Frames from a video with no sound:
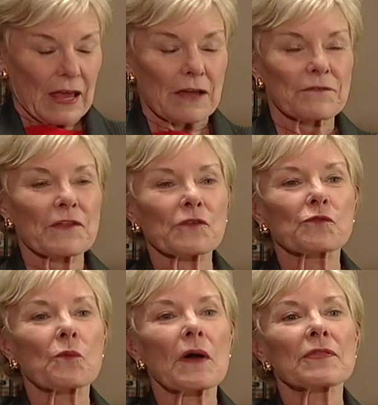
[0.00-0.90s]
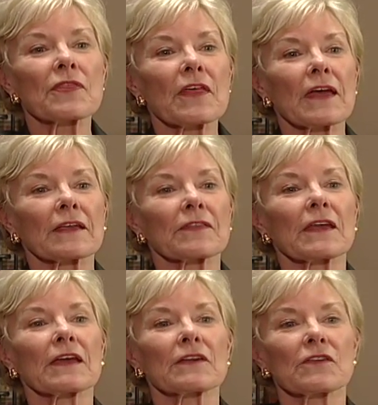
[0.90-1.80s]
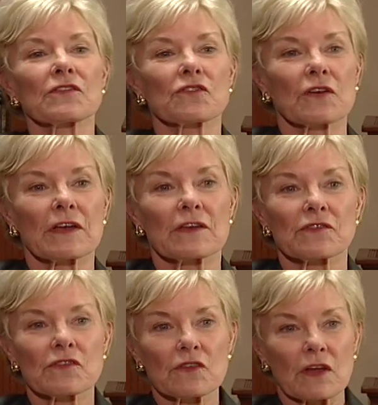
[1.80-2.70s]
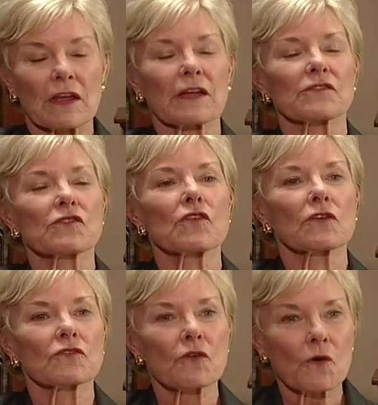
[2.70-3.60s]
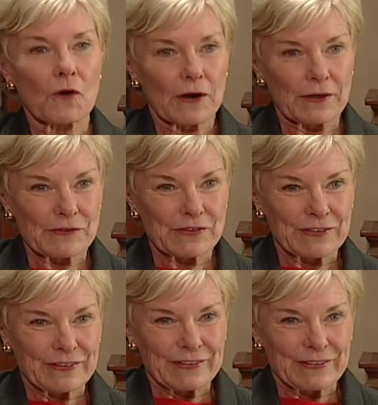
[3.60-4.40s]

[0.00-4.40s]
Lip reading: If there's one thing, the industry is it's notorious